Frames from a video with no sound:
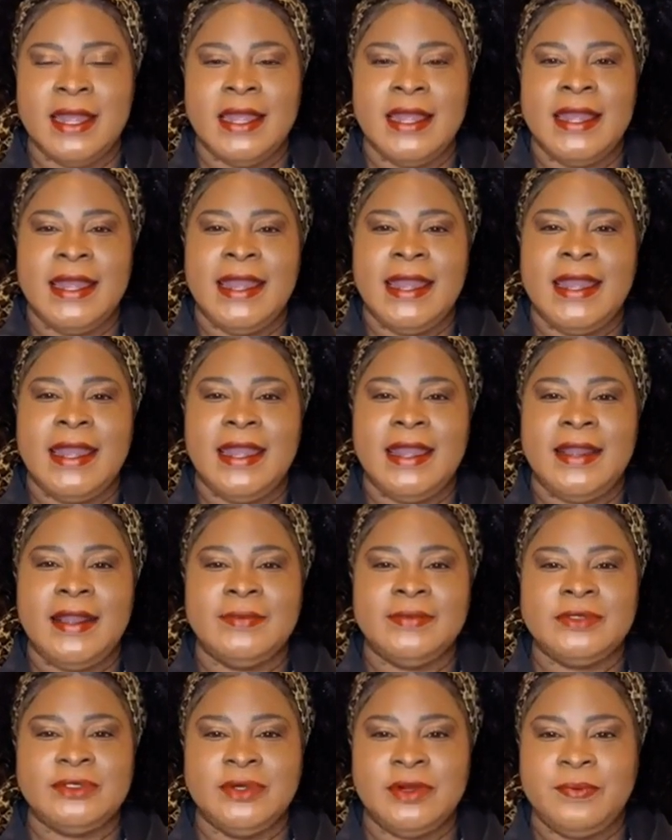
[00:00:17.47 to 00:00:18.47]
and I'm
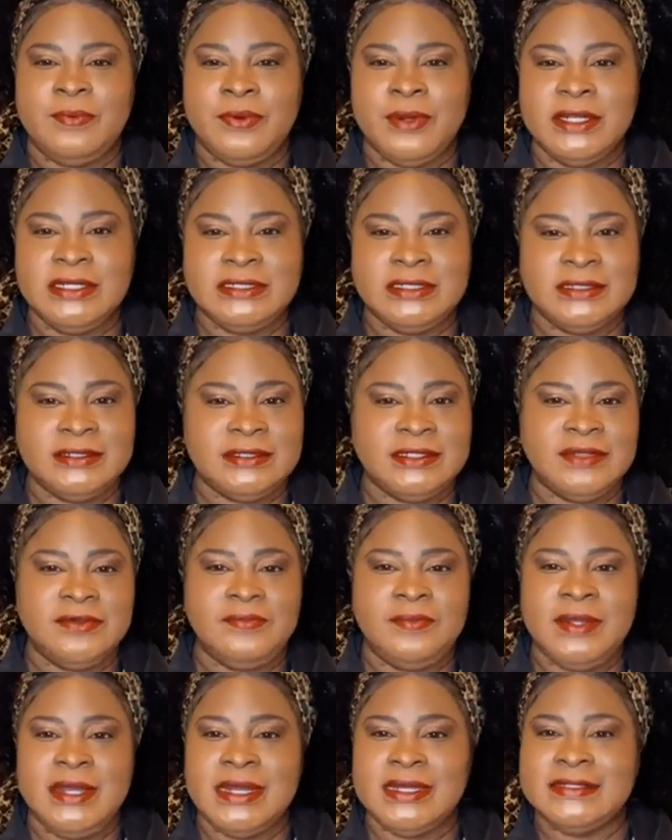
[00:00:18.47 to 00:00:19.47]
so appreciative
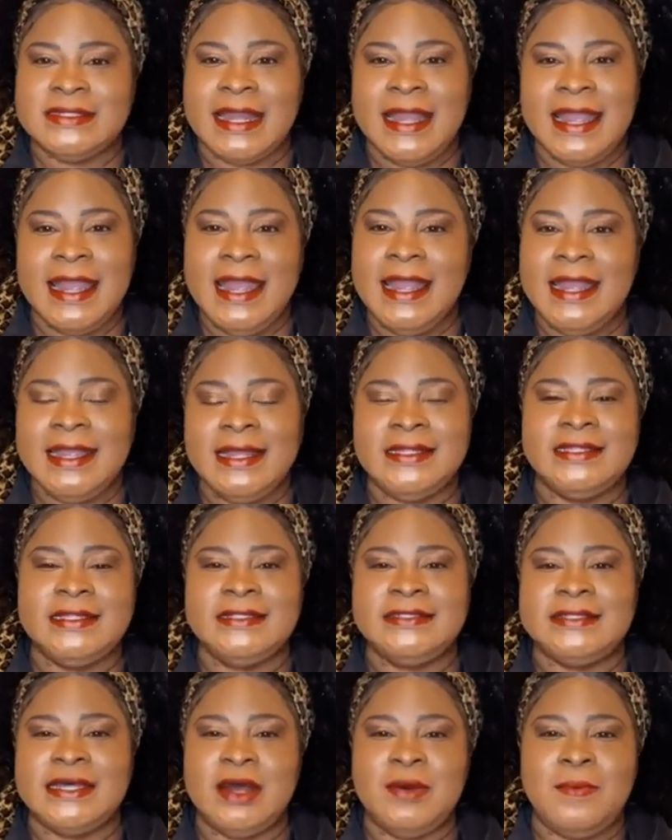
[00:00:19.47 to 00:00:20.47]
because I can't get
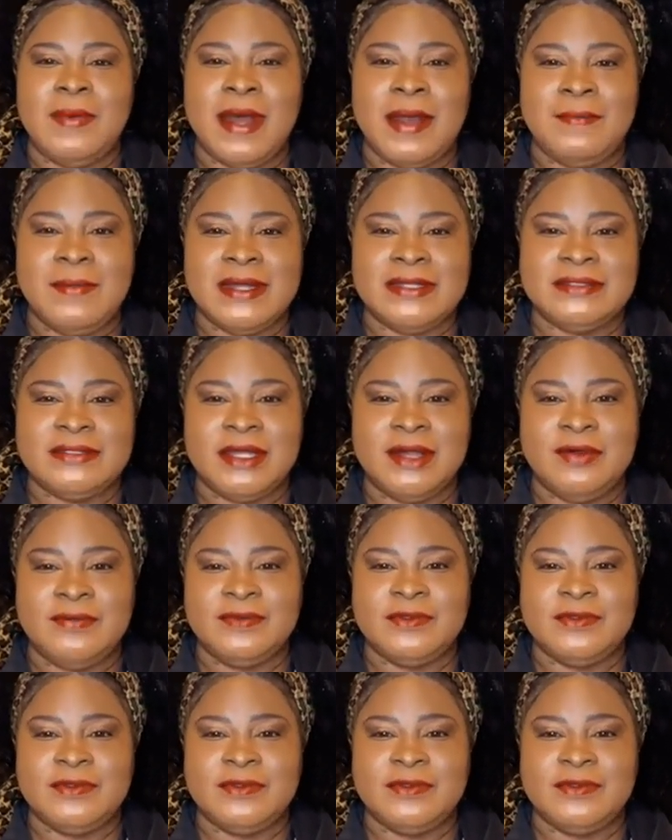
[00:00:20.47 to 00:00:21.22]
this out by myself.